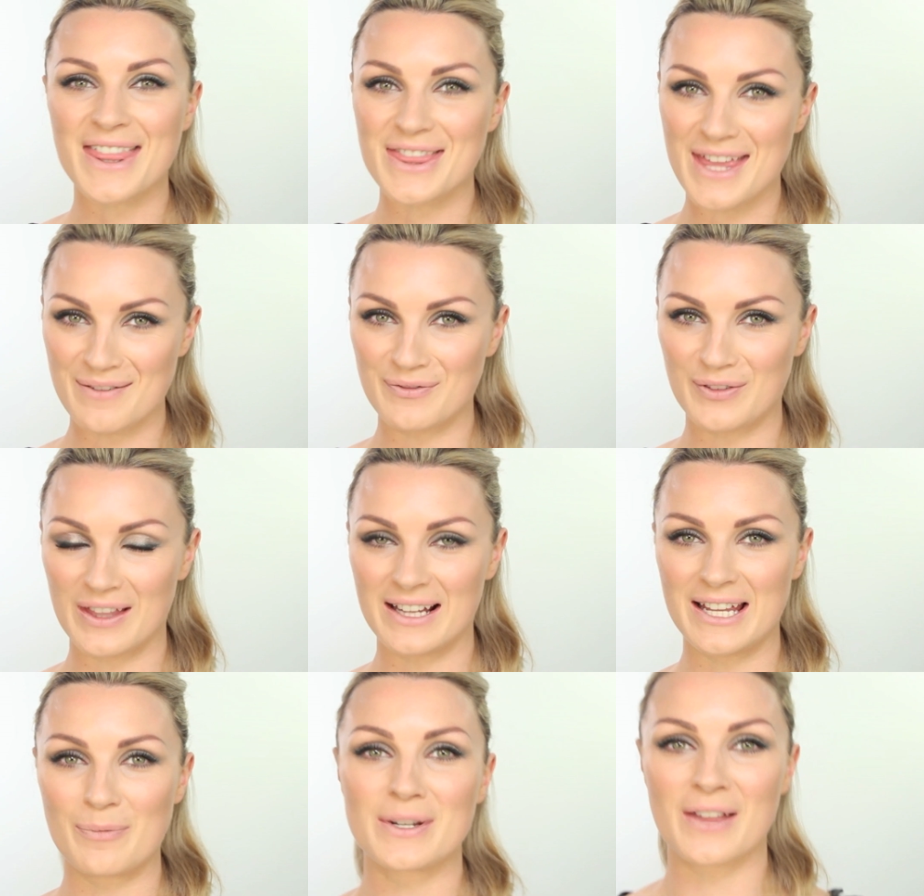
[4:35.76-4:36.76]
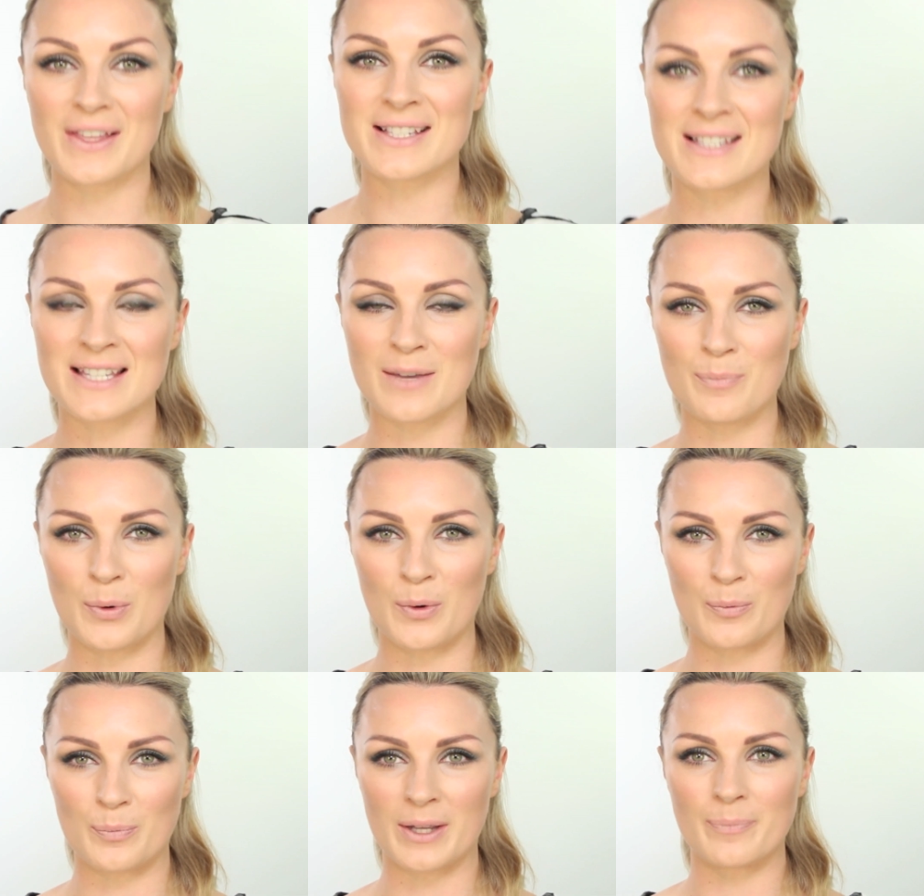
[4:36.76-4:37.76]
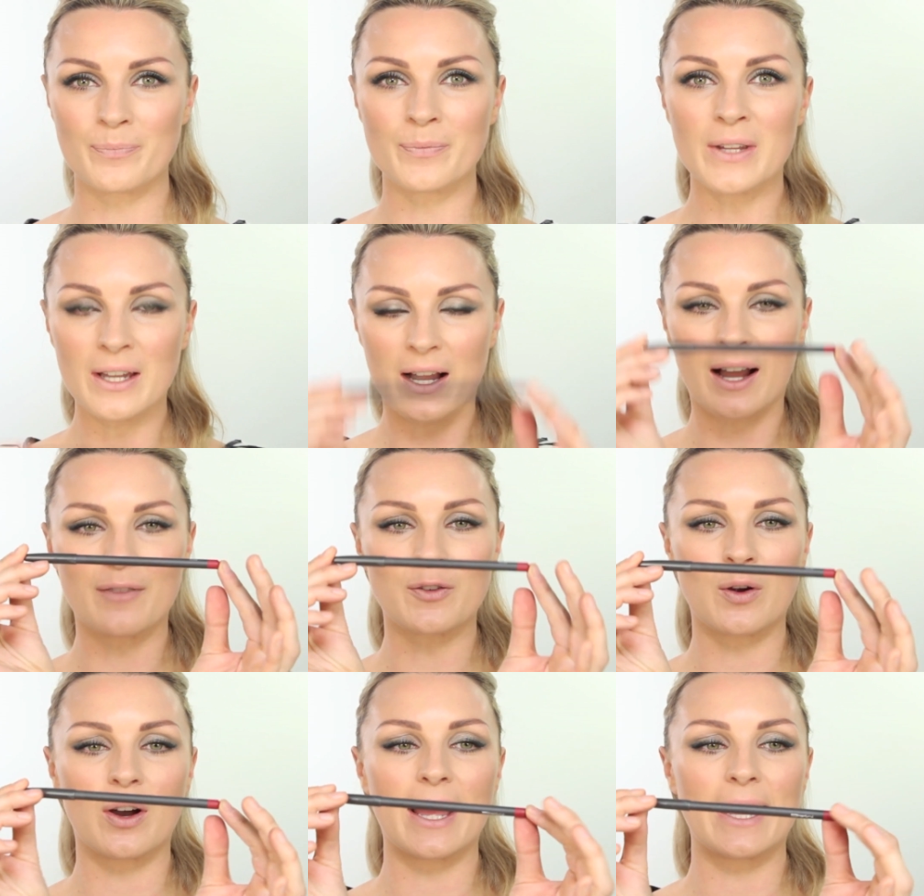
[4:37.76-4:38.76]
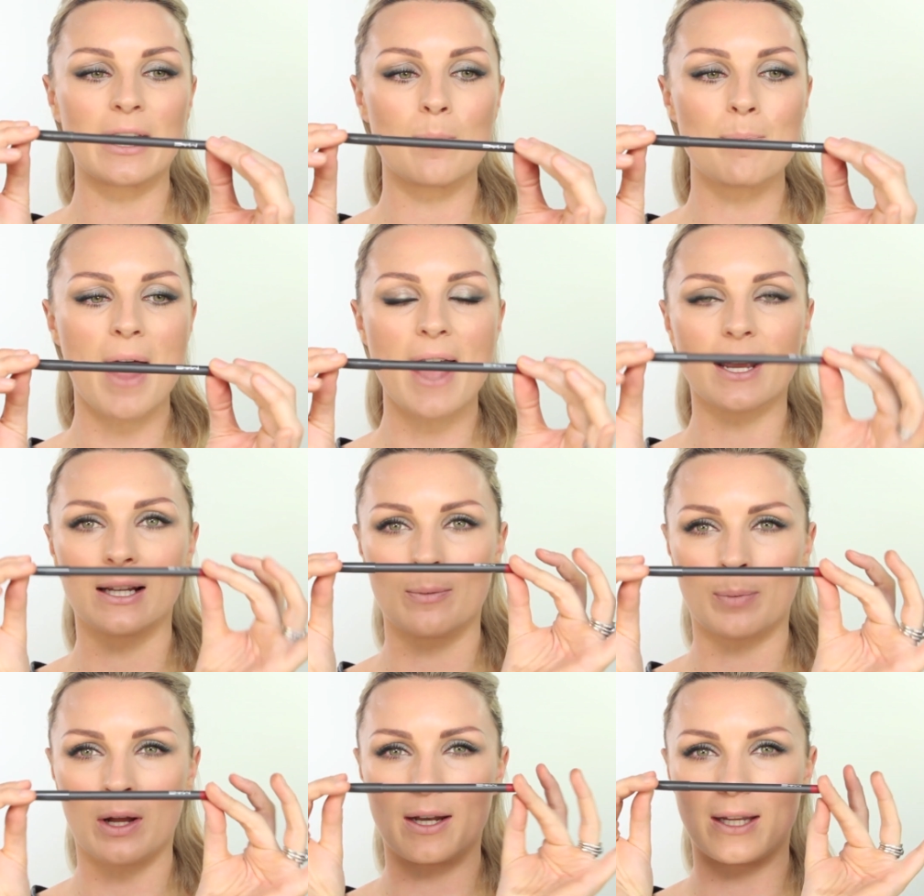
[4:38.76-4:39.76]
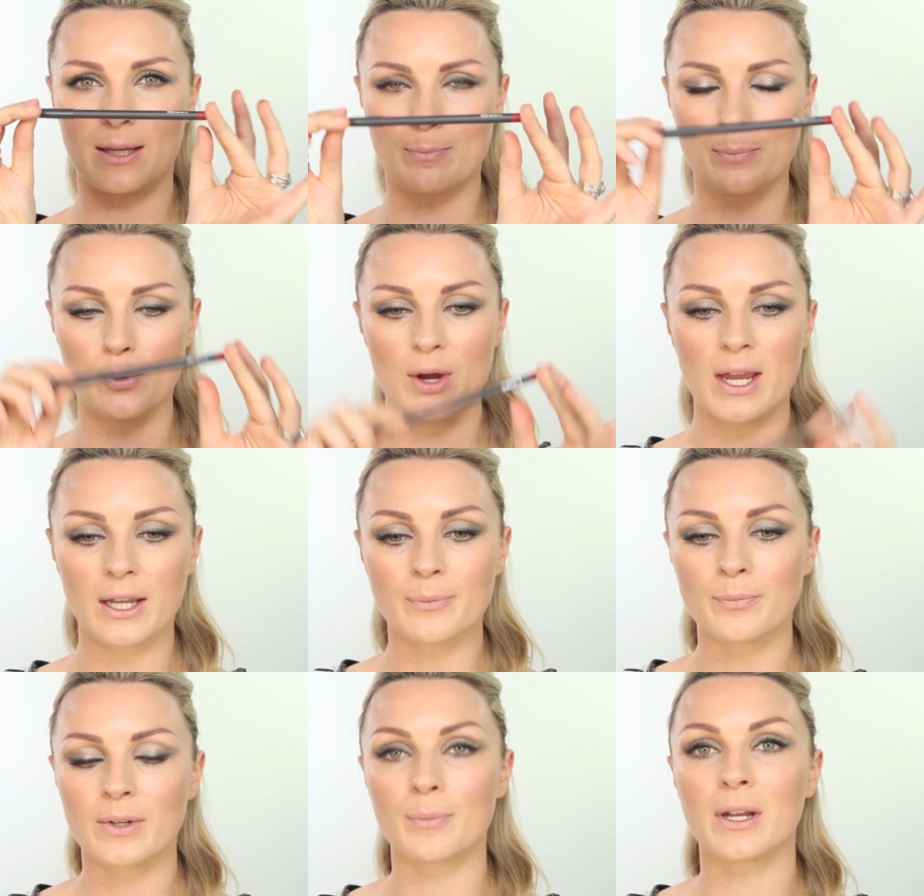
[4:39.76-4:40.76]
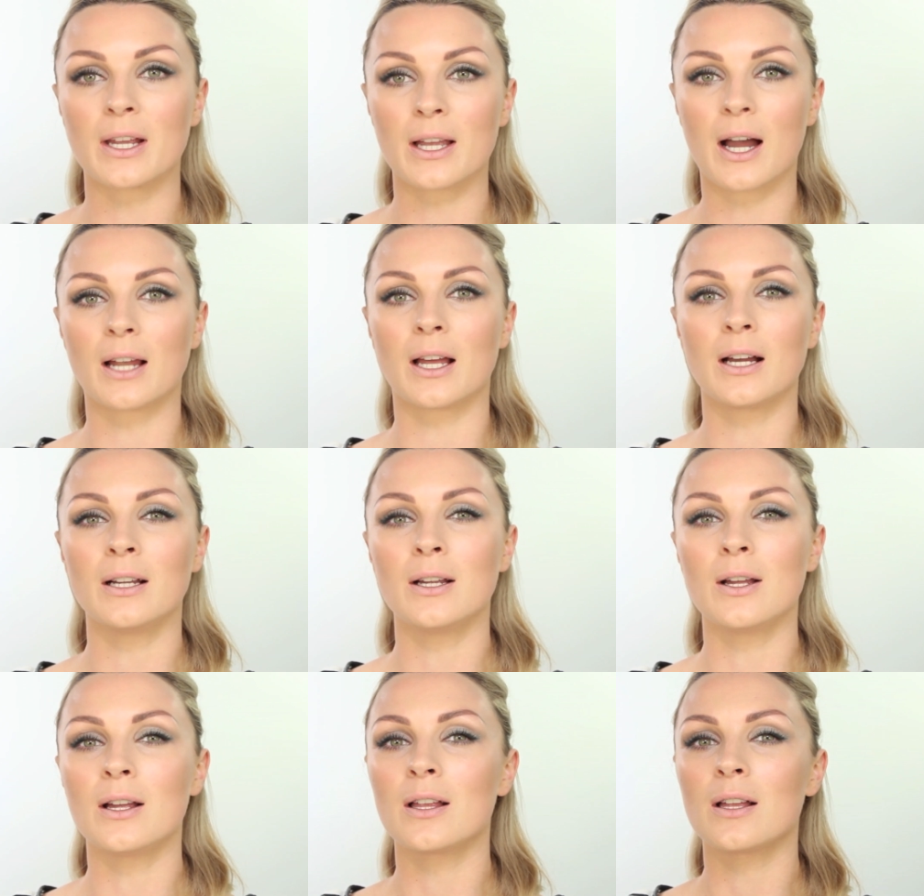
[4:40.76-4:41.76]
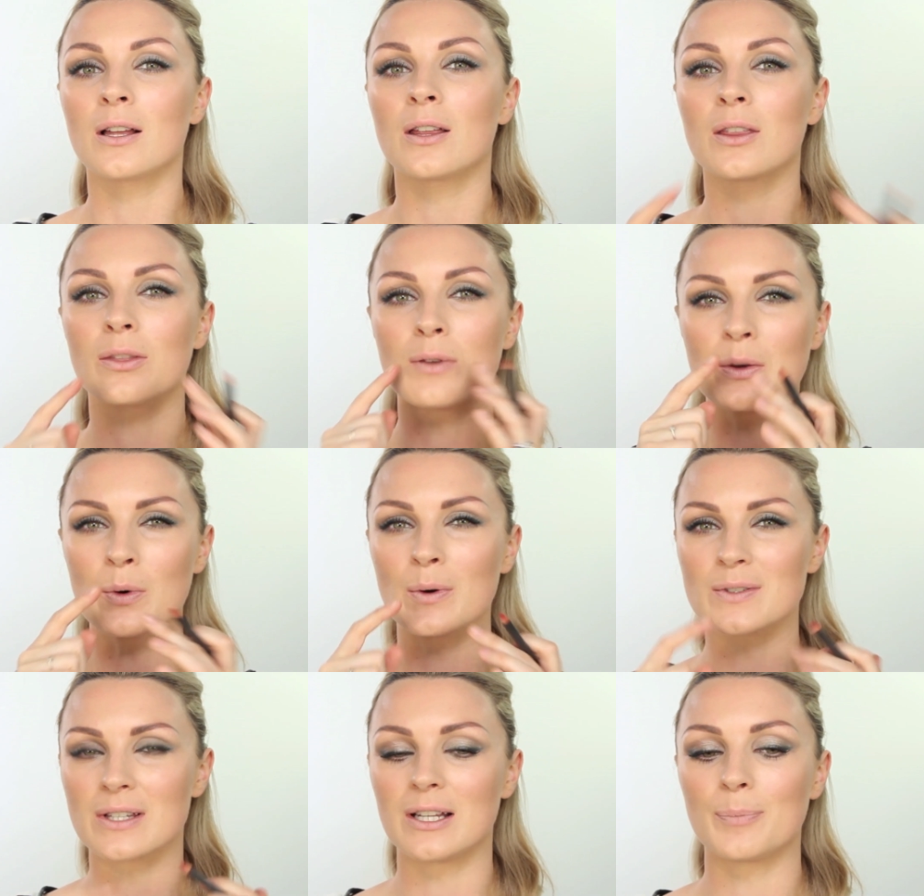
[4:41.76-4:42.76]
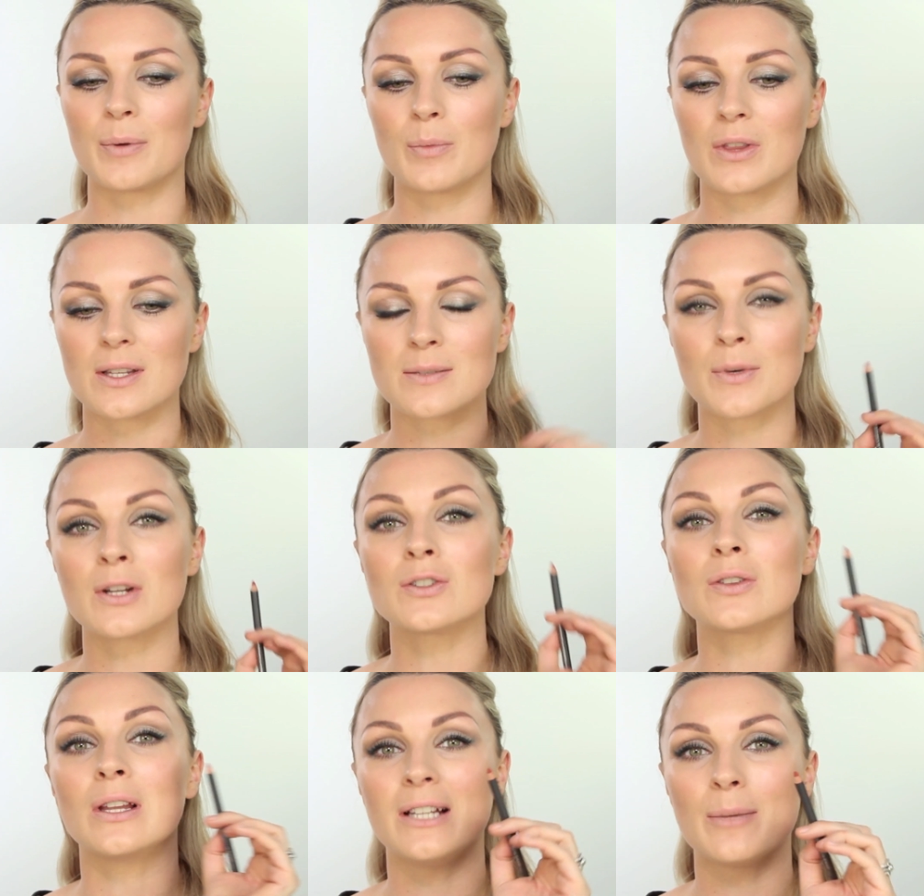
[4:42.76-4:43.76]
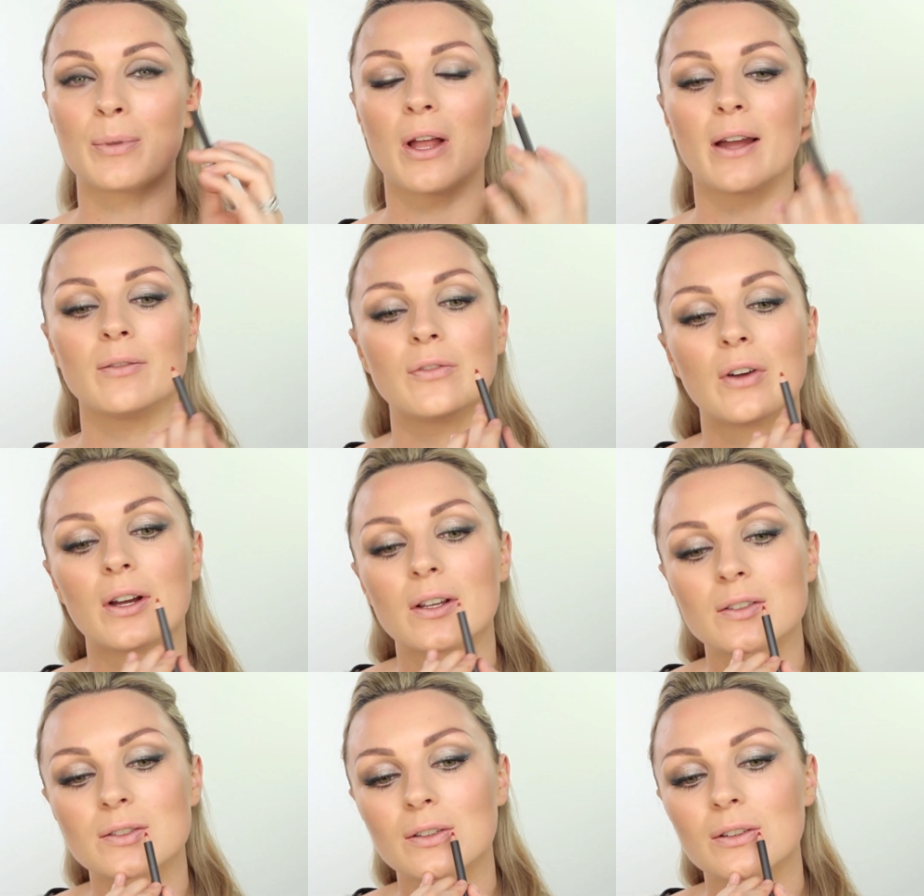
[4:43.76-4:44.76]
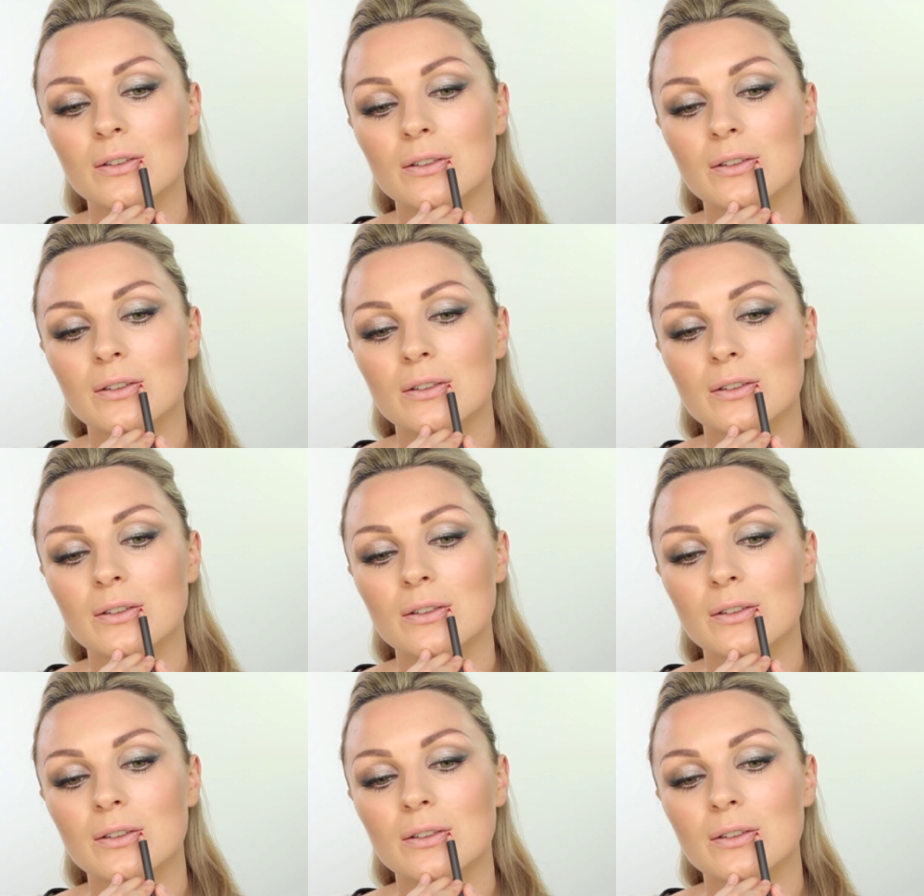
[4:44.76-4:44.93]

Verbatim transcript: Then for the lip. Now this is the important bit. I've got a MAC lip liner in Brick. I'm going to colour three quarters of the lip in with this. I'm going to do the lip line first.